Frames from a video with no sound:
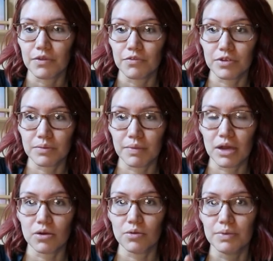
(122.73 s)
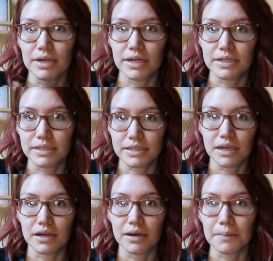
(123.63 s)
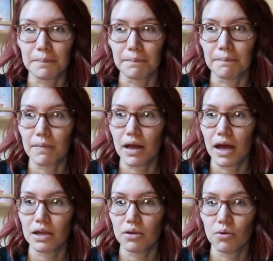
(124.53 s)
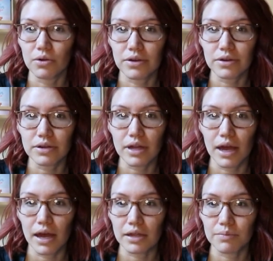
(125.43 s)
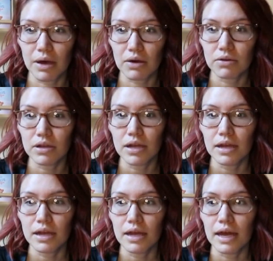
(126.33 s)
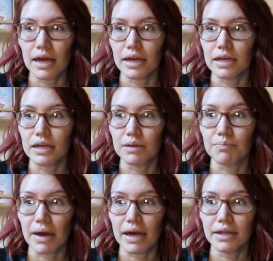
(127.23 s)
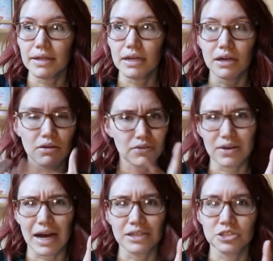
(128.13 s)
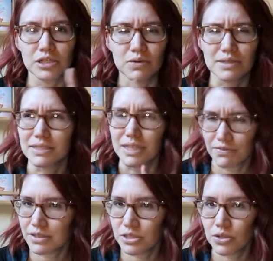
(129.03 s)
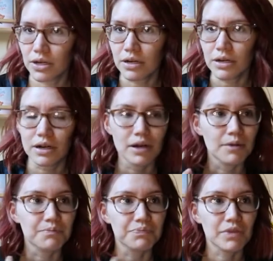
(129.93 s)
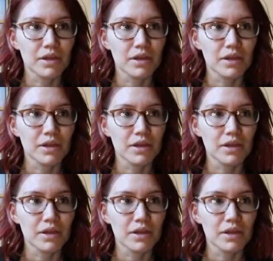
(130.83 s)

for the mail because um, I ordered Annabelle a bed. Oh, actually, it was gifted to her um,